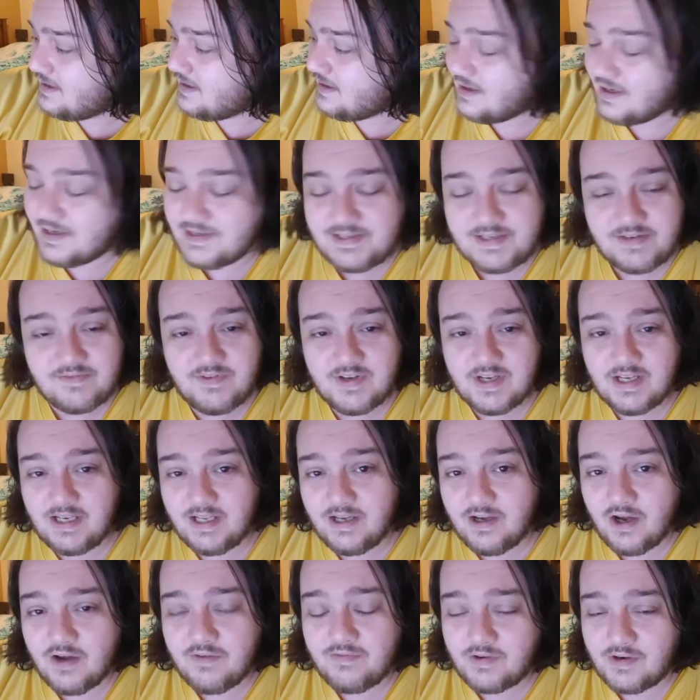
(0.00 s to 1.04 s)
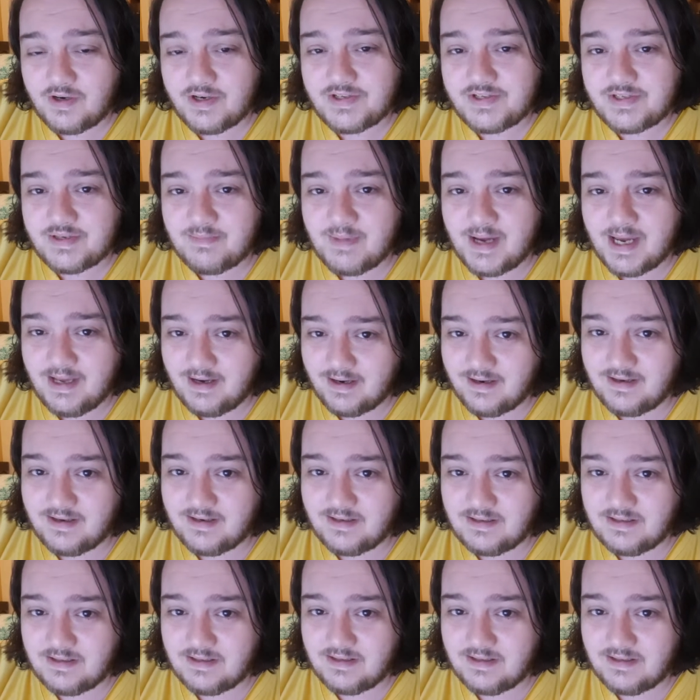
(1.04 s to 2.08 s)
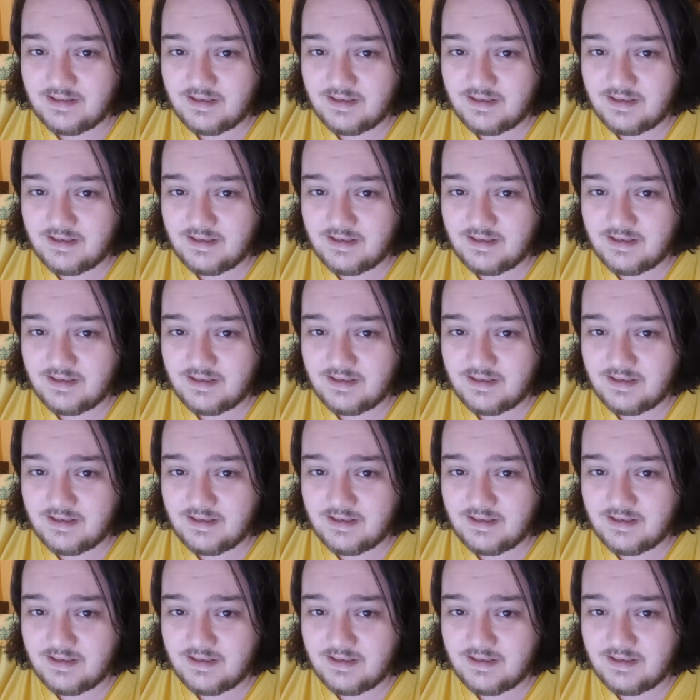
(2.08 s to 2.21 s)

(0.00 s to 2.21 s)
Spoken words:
I severely overestimated